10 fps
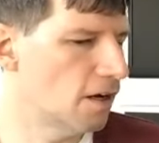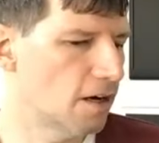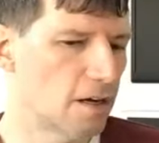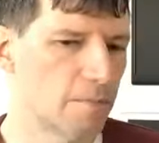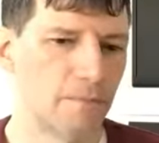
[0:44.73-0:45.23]

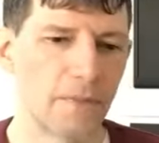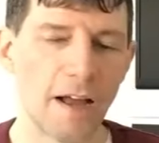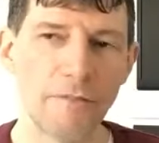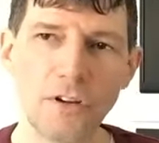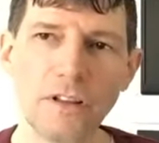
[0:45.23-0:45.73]
Um,
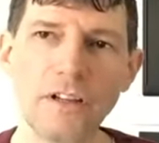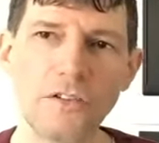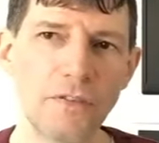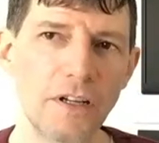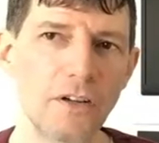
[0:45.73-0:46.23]
I've done
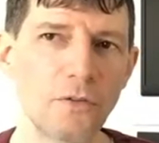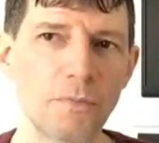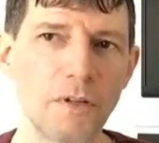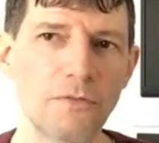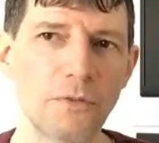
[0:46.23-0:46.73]
these
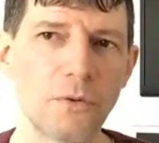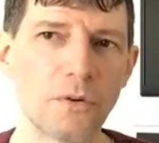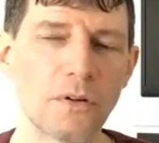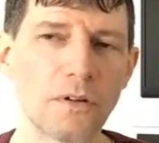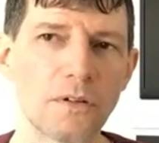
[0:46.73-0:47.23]
videos
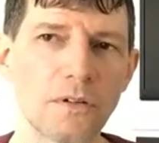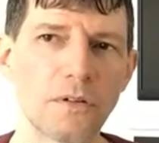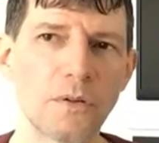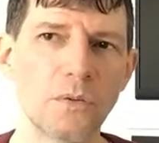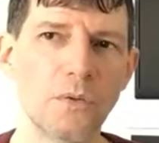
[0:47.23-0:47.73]
before
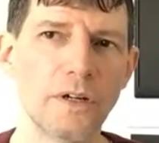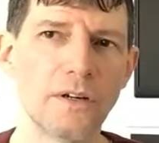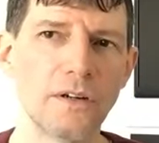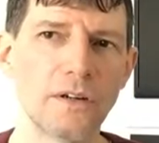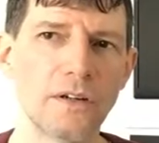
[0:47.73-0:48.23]

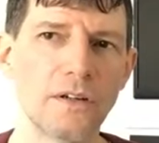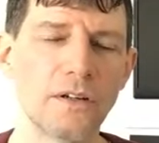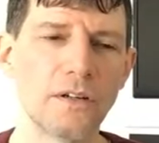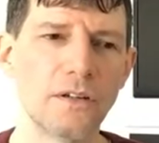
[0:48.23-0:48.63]
where